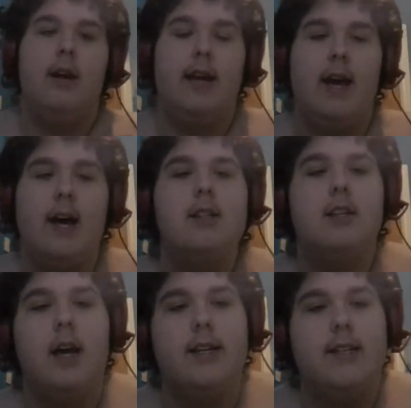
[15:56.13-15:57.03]
He hides a
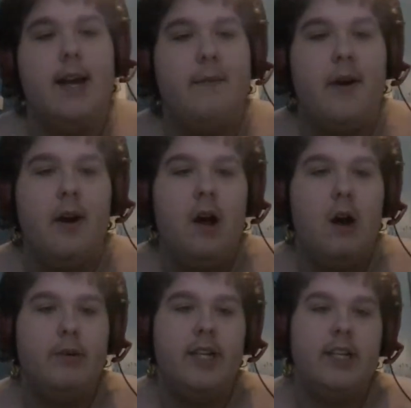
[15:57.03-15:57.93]
lightsaber, and
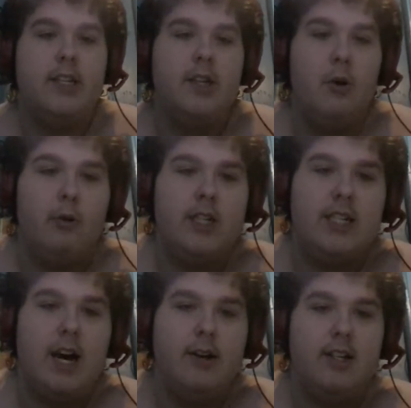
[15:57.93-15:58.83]
oh, we see Snoke
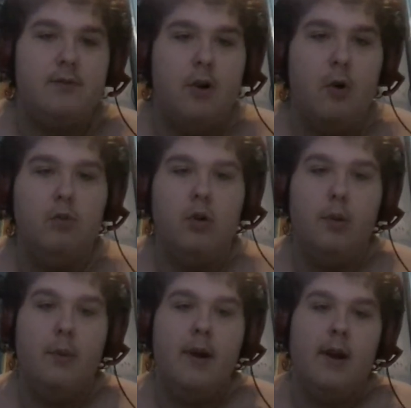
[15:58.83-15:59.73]
sat in his throne room.